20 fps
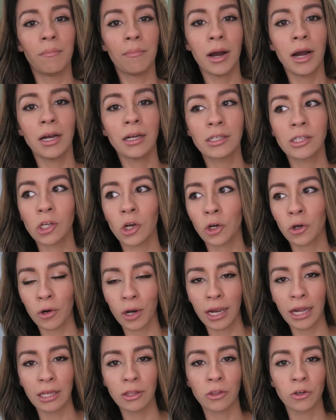Mugs are
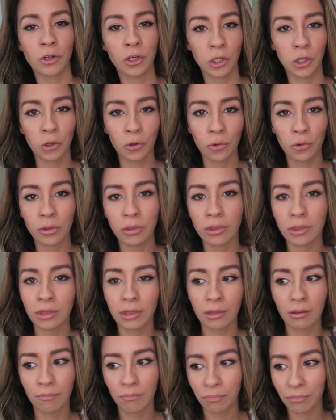great. They're cute,
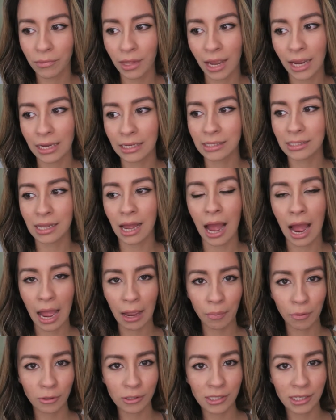nice.
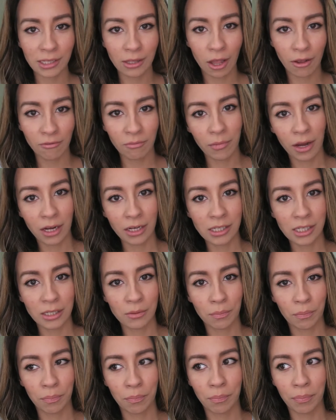I personally love
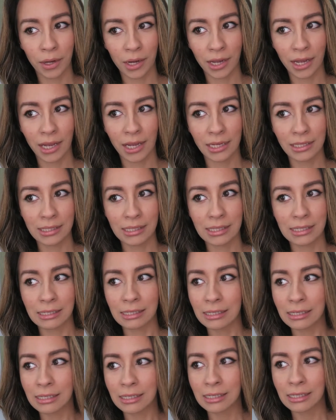mugs,
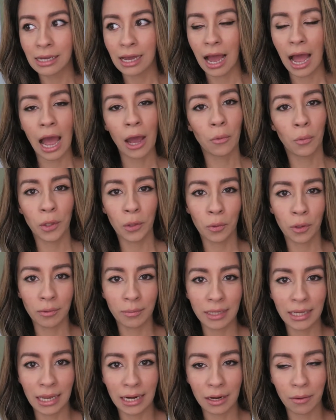but I wouldn't
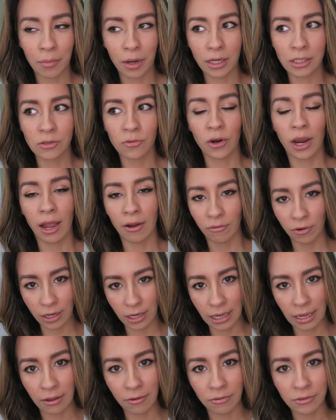want to be getting mugs for
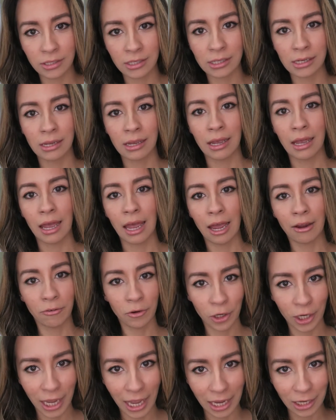every gift,
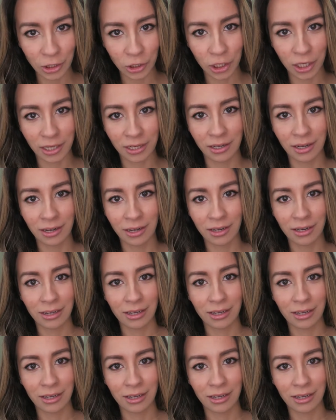every occasion.